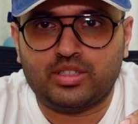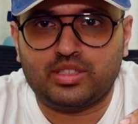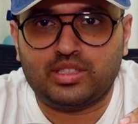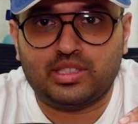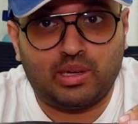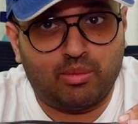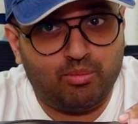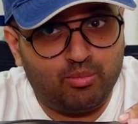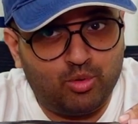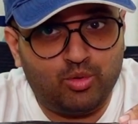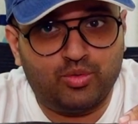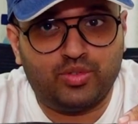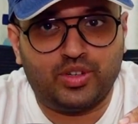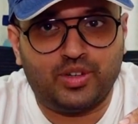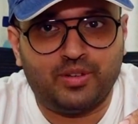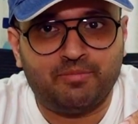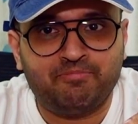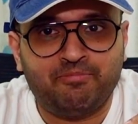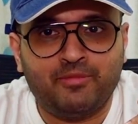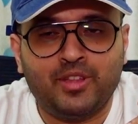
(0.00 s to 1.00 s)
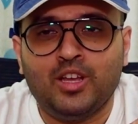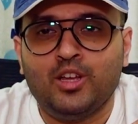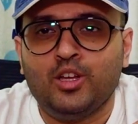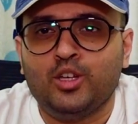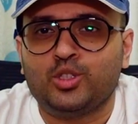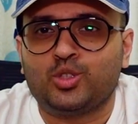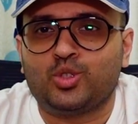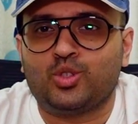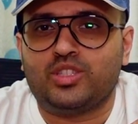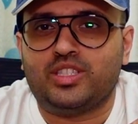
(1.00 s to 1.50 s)
subwoofer,
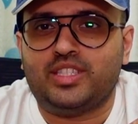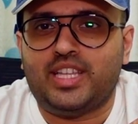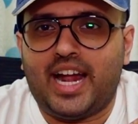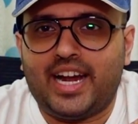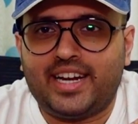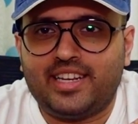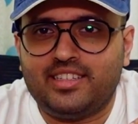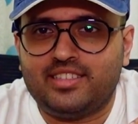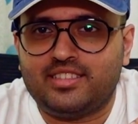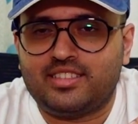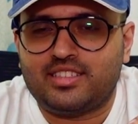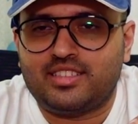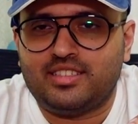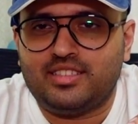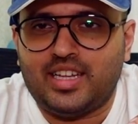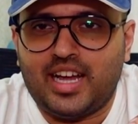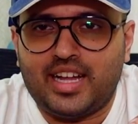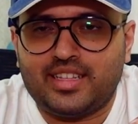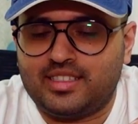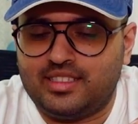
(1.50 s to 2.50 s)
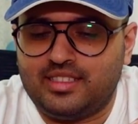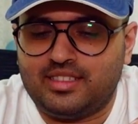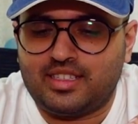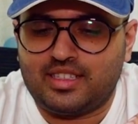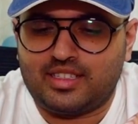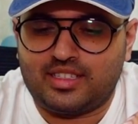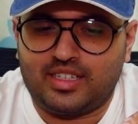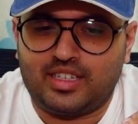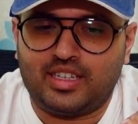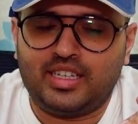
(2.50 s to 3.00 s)
so that's
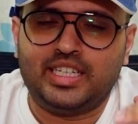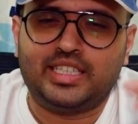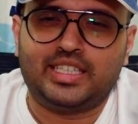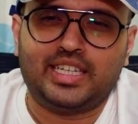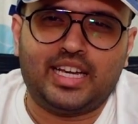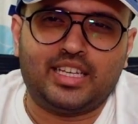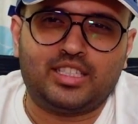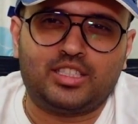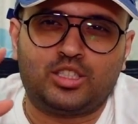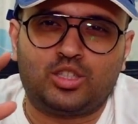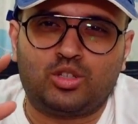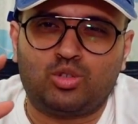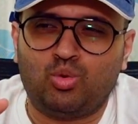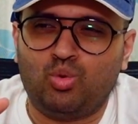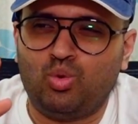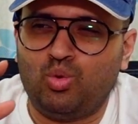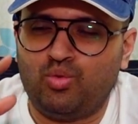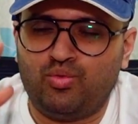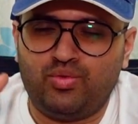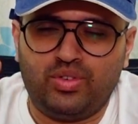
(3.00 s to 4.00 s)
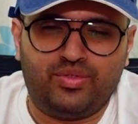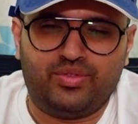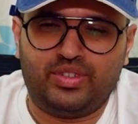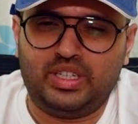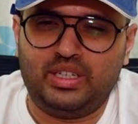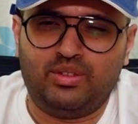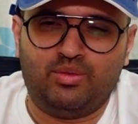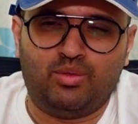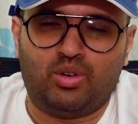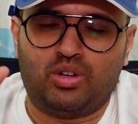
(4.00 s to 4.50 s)
interesting. It has 2
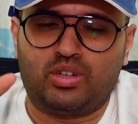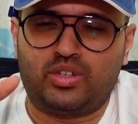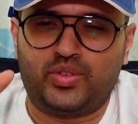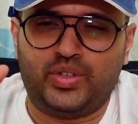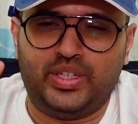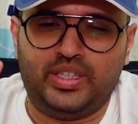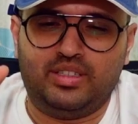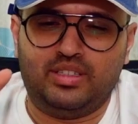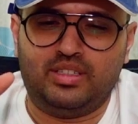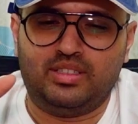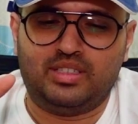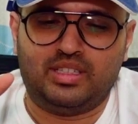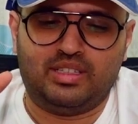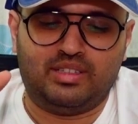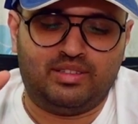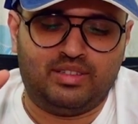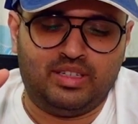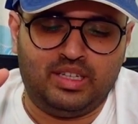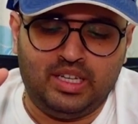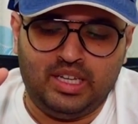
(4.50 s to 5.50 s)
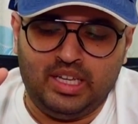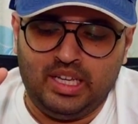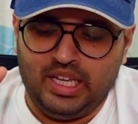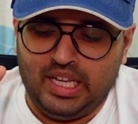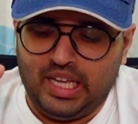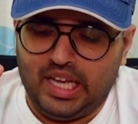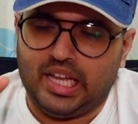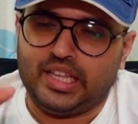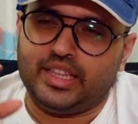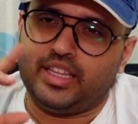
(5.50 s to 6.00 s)
15-watt tweeters,
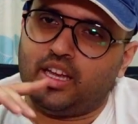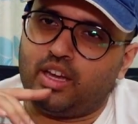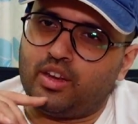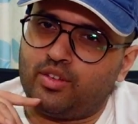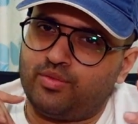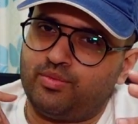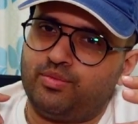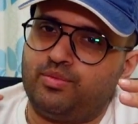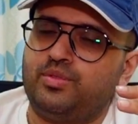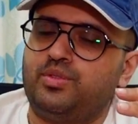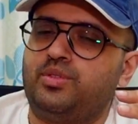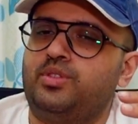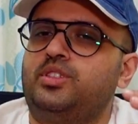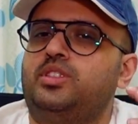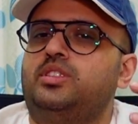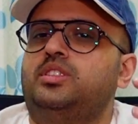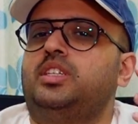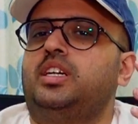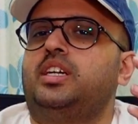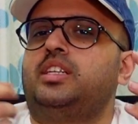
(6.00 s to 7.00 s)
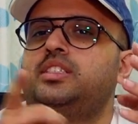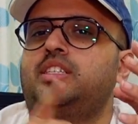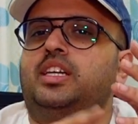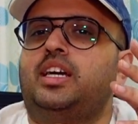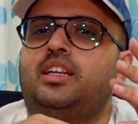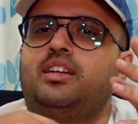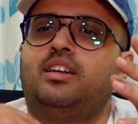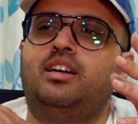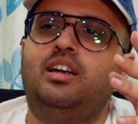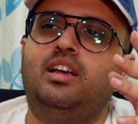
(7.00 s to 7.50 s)
and they are
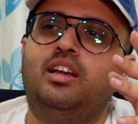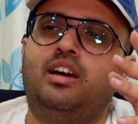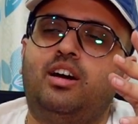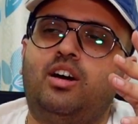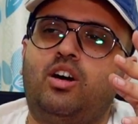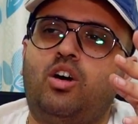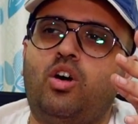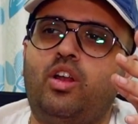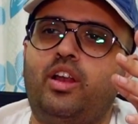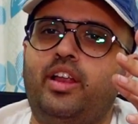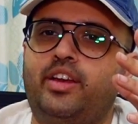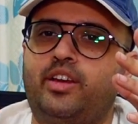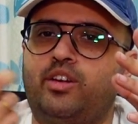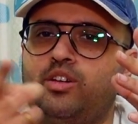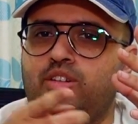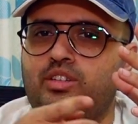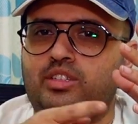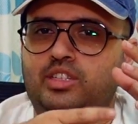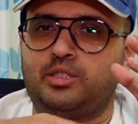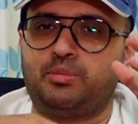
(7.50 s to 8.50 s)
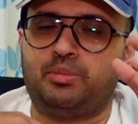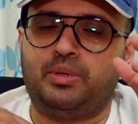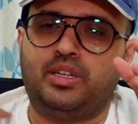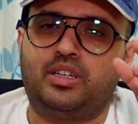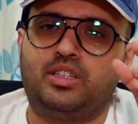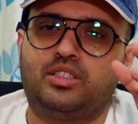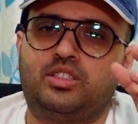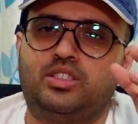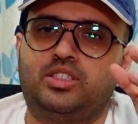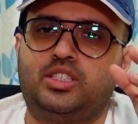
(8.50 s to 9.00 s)
channeled all around. The
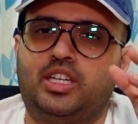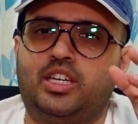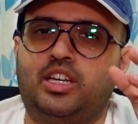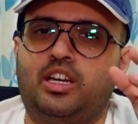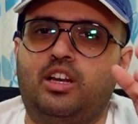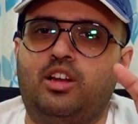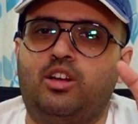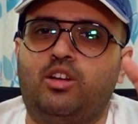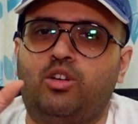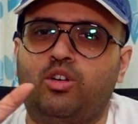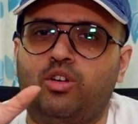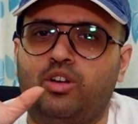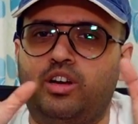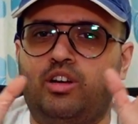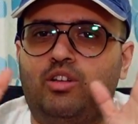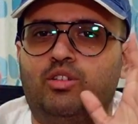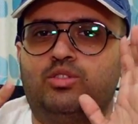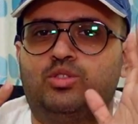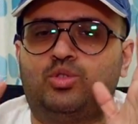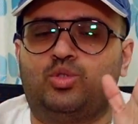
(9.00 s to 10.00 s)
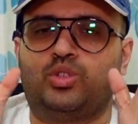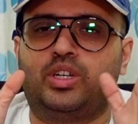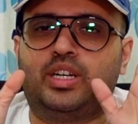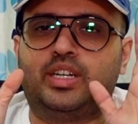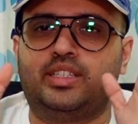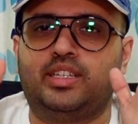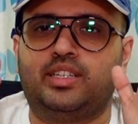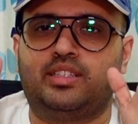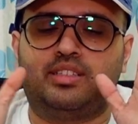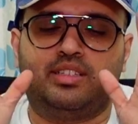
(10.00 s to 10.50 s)
speakers are channeled all around, so you
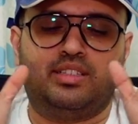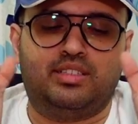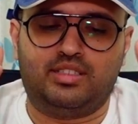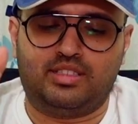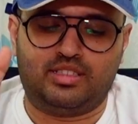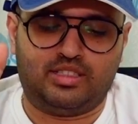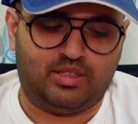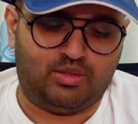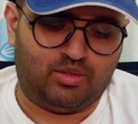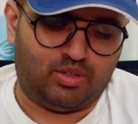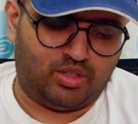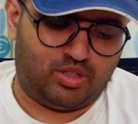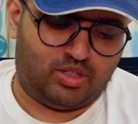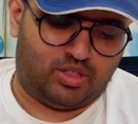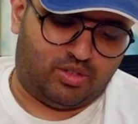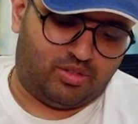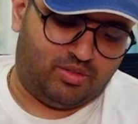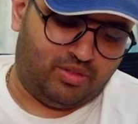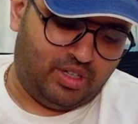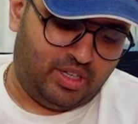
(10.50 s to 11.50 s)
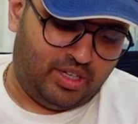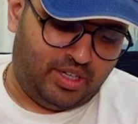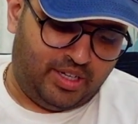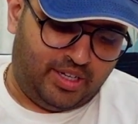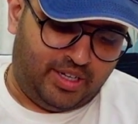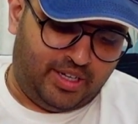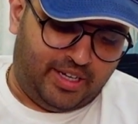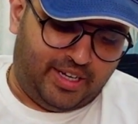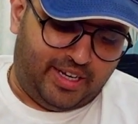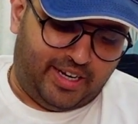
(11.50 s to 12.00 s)
get the 360-watt sound.
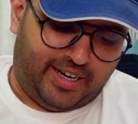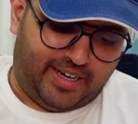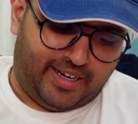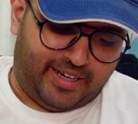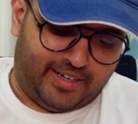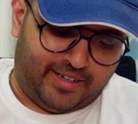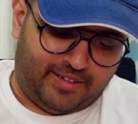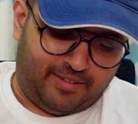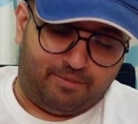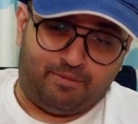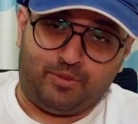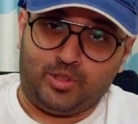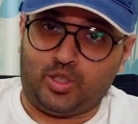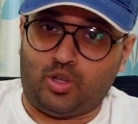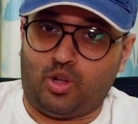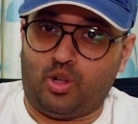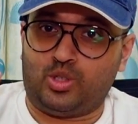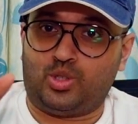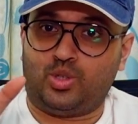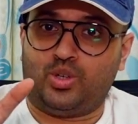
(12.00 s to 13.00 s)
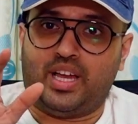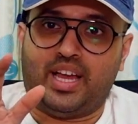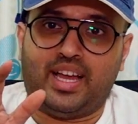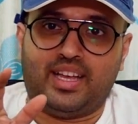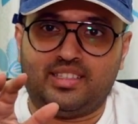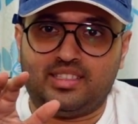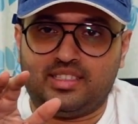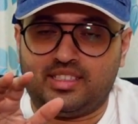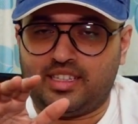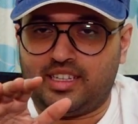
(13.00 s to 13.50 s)
And it also
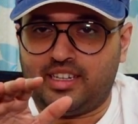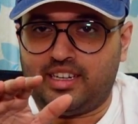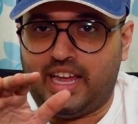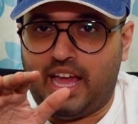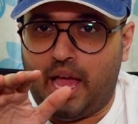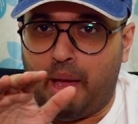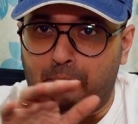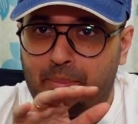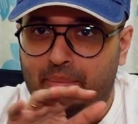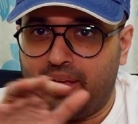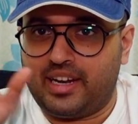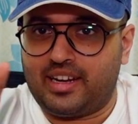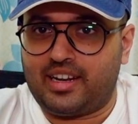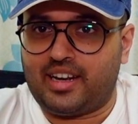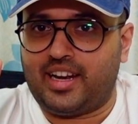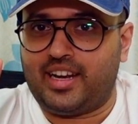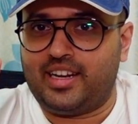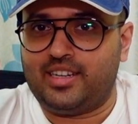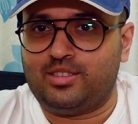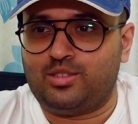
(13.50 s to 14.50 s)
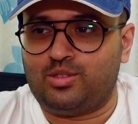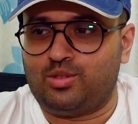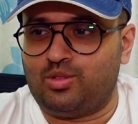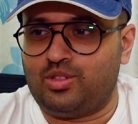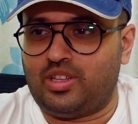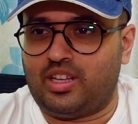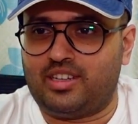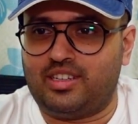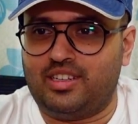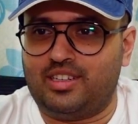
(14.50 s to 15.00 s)
has an ambient light, so
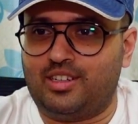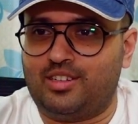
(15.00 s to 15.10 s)
that